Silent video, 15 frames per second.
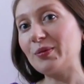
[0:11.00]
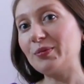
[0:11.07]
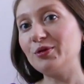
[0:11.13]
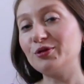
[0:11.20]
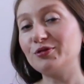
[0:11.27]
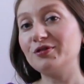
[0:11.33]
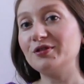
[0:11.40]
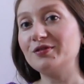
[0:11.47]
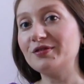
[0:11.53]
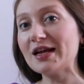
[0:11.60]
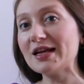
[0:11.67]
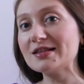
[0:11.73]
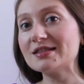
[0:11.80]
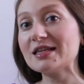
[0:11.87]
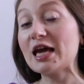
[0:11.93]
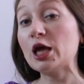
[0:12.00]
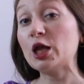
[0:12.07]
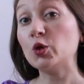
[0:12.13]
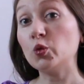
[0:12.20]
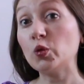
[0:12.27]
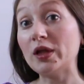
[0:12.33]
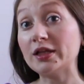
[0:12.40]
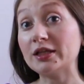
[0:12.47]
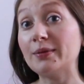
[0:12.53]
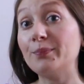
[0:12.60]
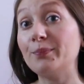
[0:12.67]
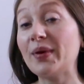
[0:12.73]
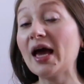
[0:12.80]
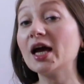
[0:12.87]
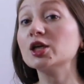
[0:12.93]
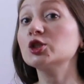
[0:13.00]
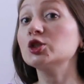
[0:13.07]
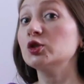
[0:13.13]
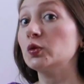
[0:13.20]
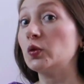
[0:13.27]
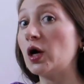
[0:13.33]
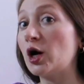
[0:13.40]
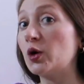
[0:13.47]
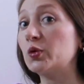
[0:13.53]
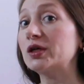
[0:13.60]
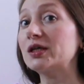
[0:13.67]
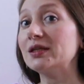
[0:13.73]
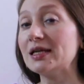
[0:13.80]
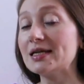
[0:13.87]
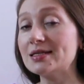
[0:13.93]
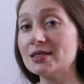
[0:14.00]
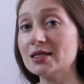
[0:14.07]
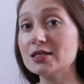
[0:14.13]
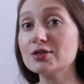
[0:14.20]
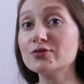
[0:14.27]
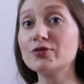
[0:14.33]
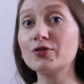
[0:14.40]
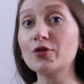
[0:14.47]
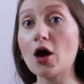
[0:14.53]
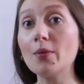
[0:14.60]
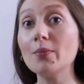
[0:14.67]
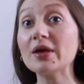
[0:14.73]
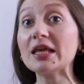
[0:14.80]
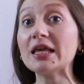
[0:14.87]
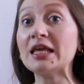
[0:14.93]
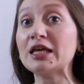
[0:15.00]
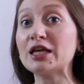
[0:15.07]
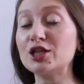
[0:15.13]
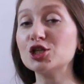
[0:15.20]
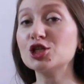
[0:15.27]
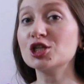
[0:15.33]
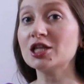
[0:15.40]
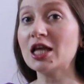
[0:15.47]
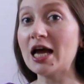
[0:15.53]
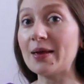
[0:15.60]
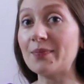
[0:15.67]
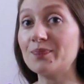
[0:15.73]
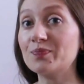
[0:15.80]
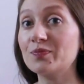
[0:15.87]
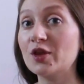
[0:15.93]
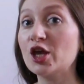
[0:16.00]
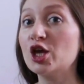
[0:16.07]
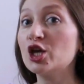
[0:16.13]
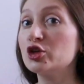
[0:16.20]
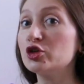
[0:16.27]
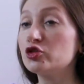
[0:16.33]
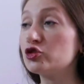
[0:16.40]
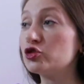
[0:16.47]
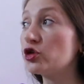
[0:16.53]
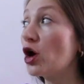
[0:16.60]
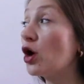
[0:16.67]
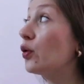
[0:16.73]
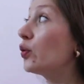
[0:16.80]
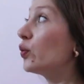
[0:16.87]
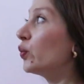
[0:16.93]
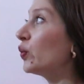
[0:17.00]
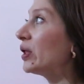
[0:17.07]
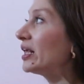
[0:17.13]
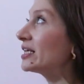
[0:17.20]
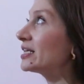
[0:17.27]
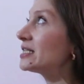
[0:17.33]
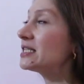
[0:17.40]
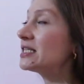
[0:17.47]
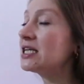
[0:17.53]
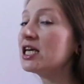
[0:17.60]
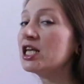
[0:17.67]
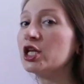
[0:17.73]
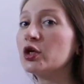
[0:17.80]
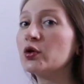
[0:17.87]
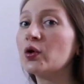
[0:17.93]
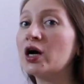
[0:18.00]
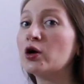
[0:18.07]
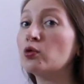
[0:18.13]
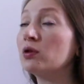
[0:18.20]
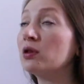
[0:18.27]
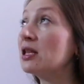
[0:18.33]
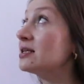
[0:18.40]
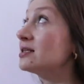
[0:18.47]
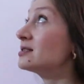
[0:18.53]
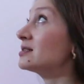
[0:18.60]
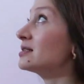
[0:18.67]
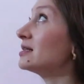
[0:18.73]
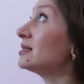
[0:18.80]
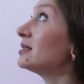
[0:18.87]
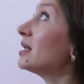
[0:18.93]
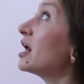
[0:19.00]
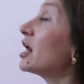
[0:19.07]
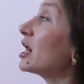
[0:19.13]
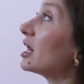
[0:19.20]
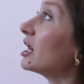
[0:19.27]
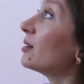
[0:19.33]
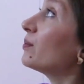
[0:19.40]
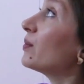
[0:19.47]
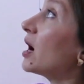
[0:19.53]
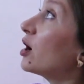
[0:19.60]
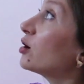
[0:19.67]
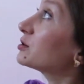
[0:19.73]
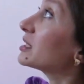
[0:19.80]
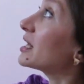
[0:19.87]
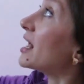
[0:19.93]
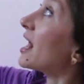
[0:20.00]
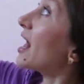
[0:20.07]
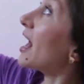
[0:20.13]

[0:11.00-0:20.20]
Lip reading: my beautiful friends, and welcome back to our lessons from englishlime. So we continue our lesson about